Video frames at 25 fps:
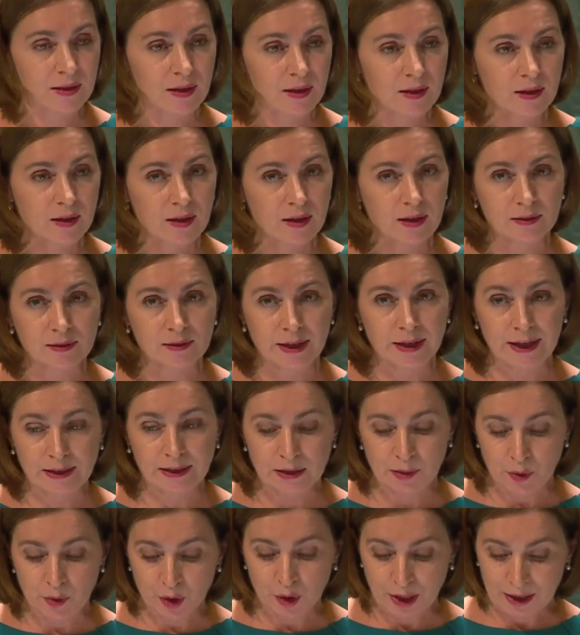in their
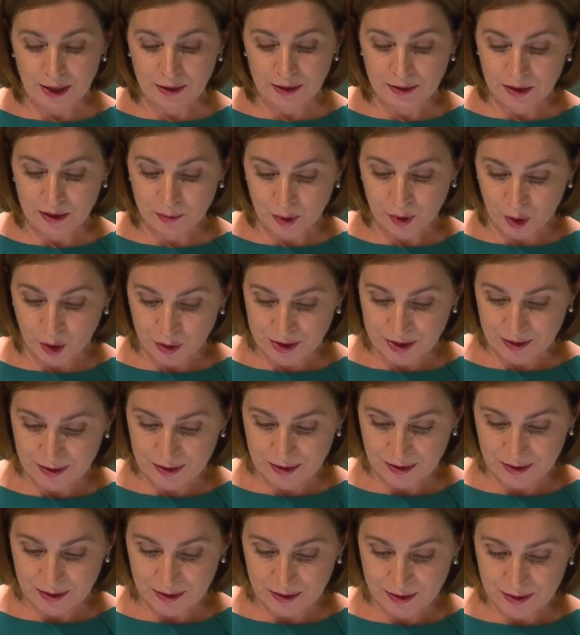democratic
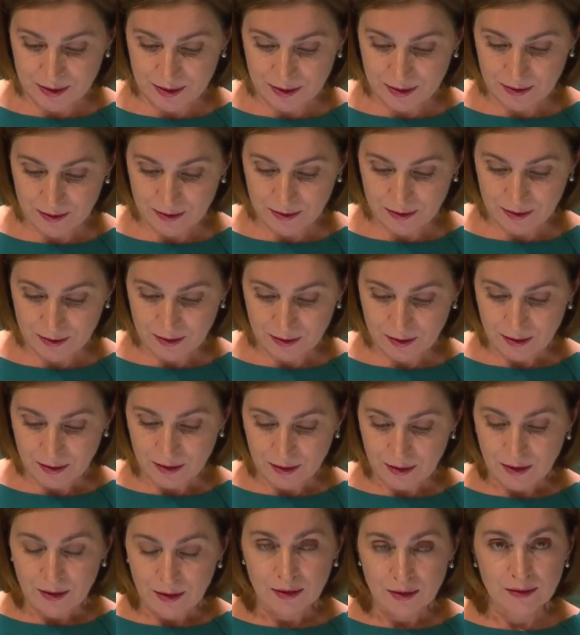processes.
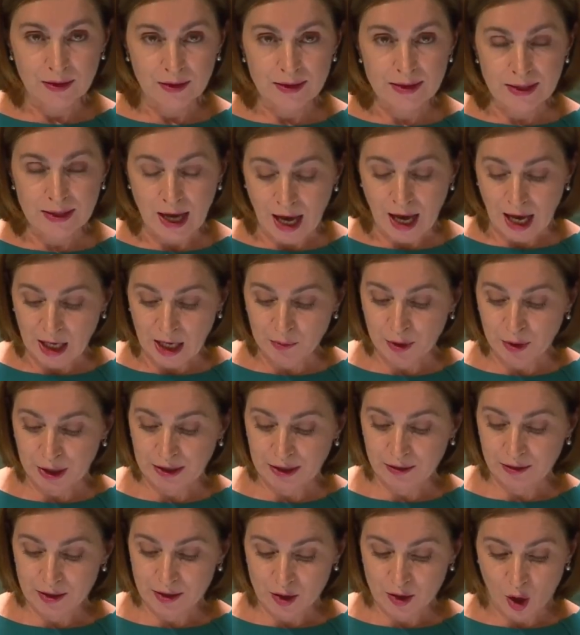This
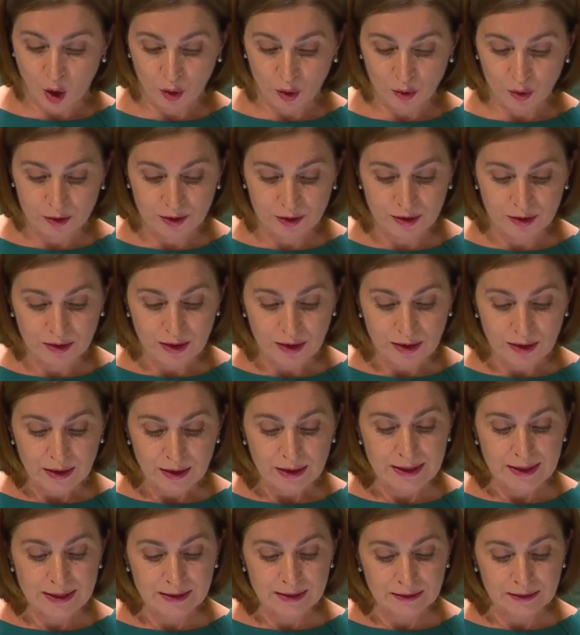hybrid assault
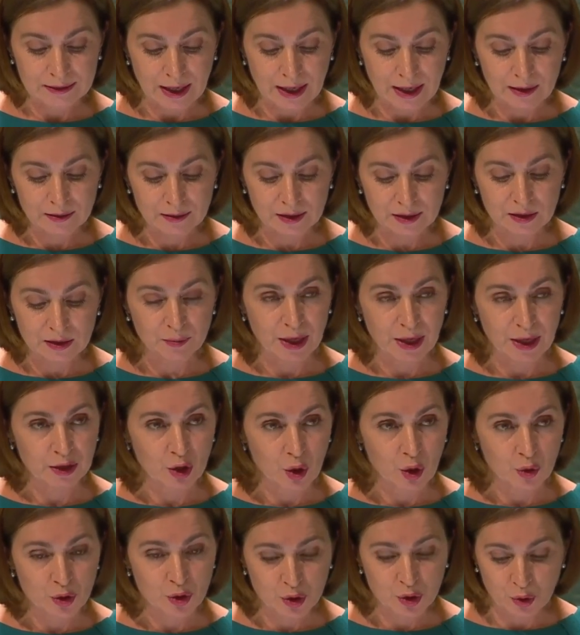is conducted by
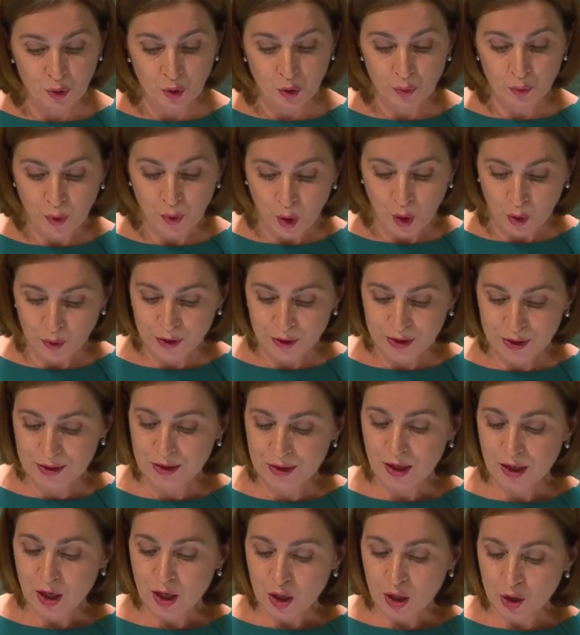those who oppose
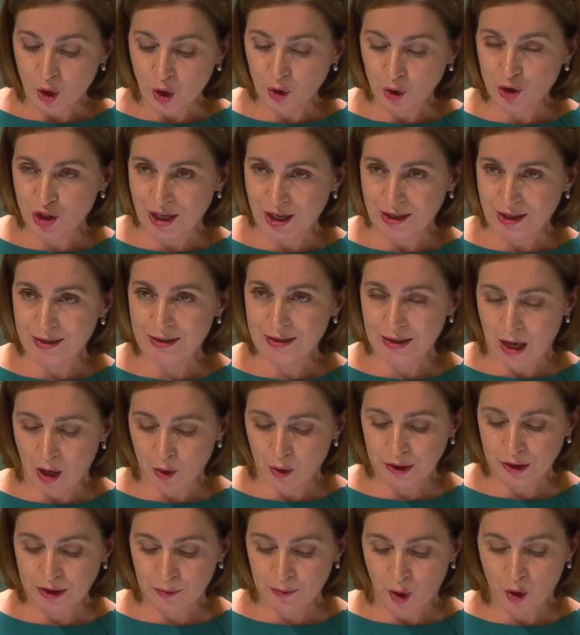not just
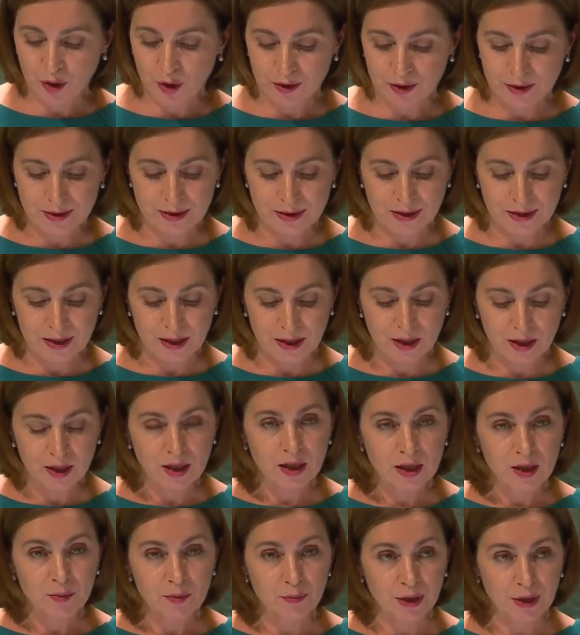our democracy,
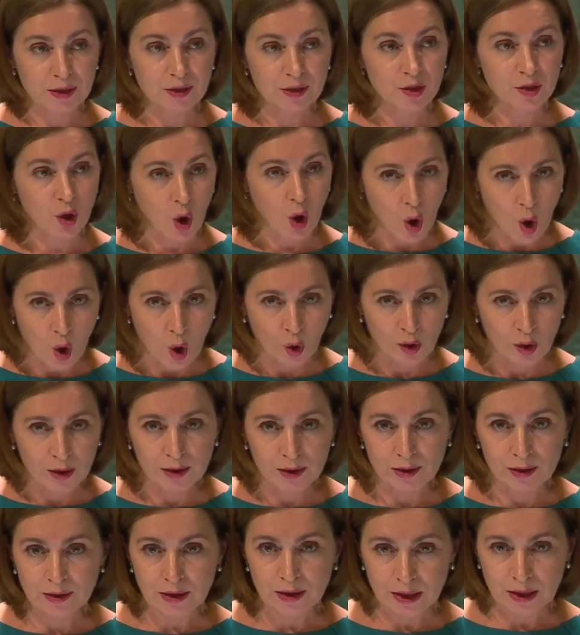but
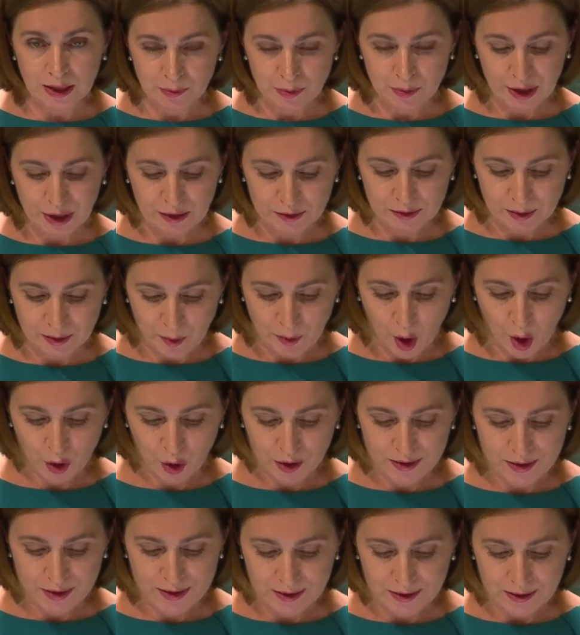all liberal
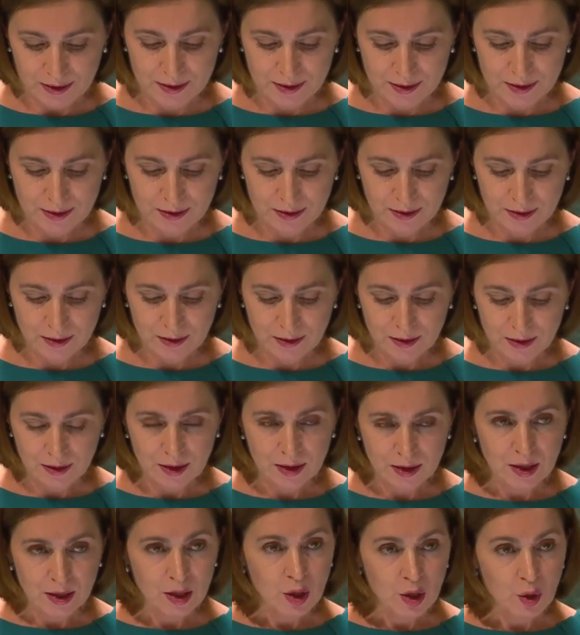democracies.
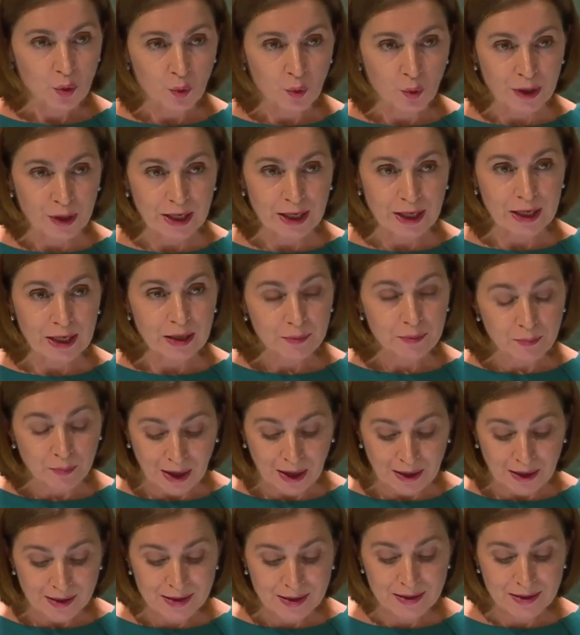We
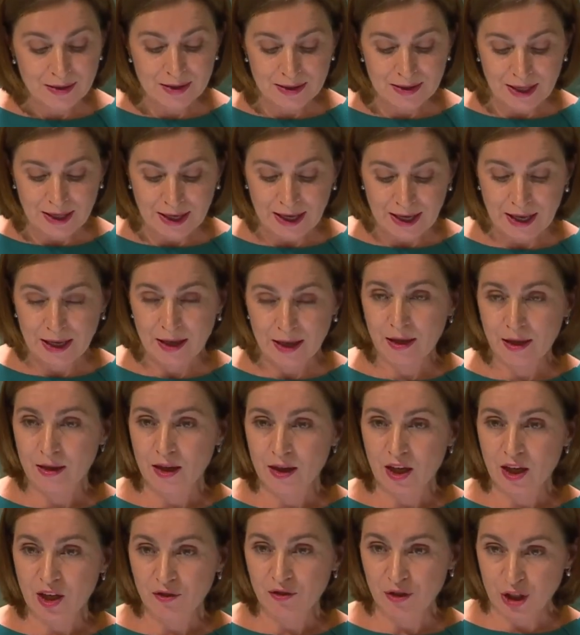must stay
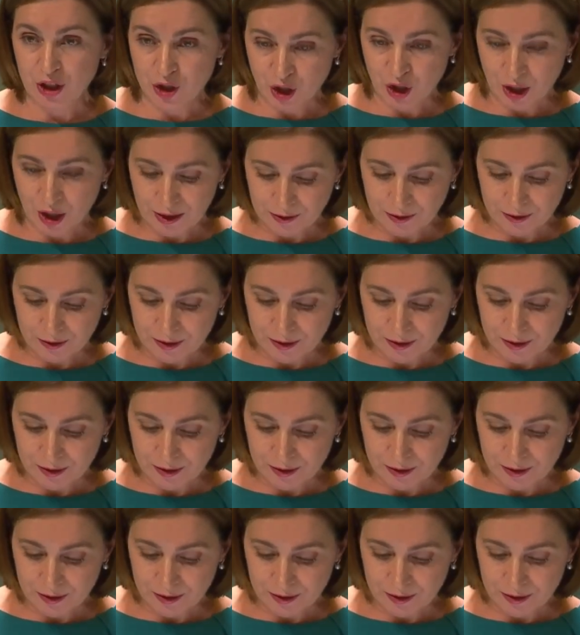vigilant,